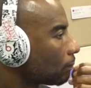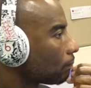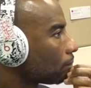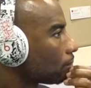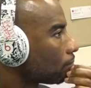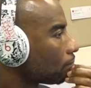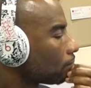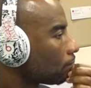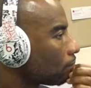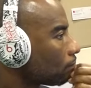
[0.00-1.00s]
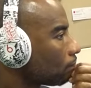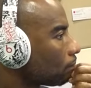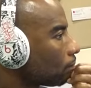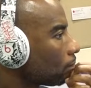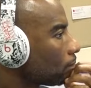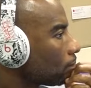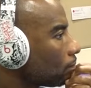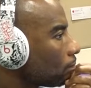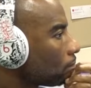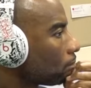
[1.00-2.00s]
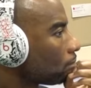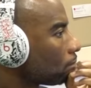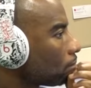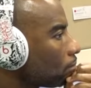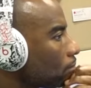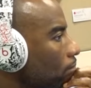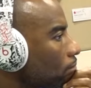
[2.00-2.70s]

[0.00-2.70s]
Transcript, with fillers: coming out this week? Is it this week? Her single? Her new single's coming out?